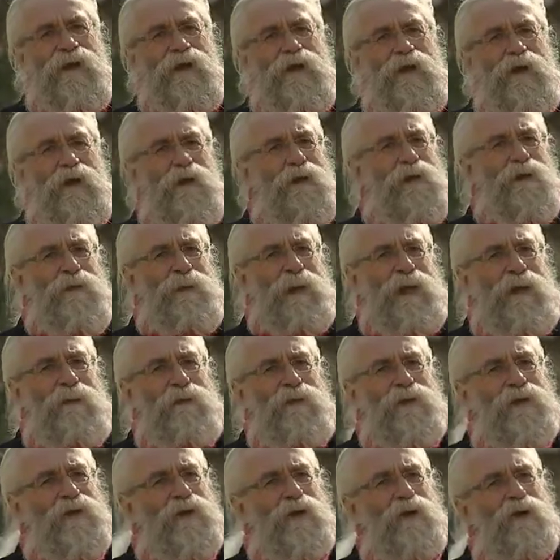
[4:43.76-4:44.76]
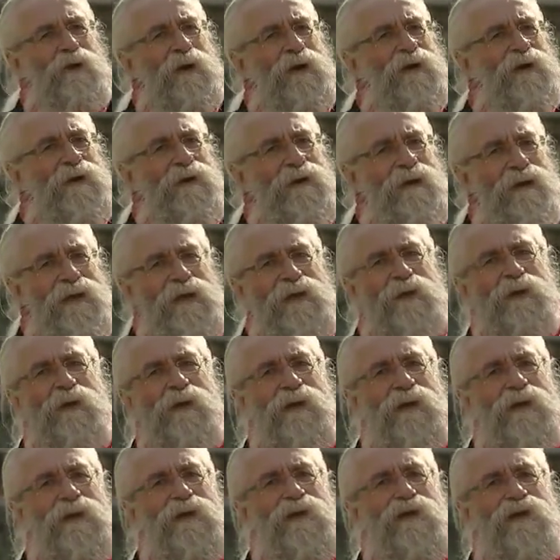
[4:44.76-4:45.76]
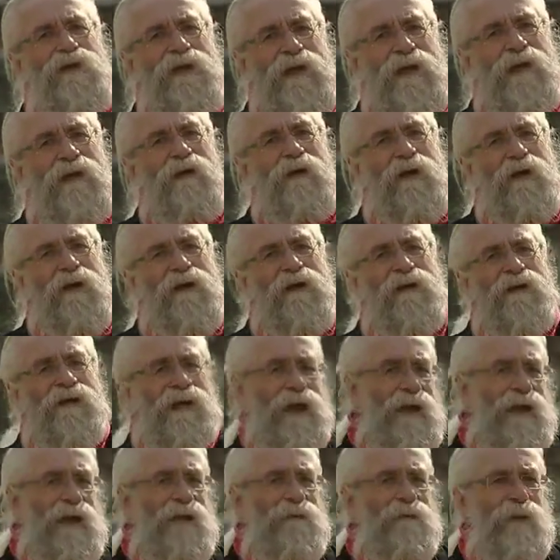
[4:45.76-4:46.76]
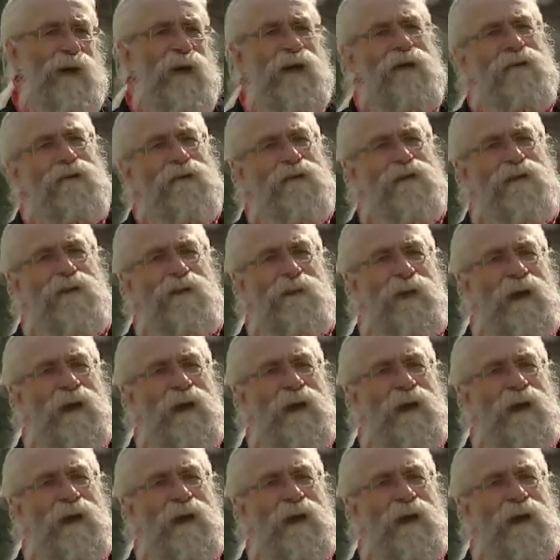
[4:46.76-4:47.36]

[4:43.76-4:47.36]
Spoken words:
Newspapers greeted this with hysteria, telling parents to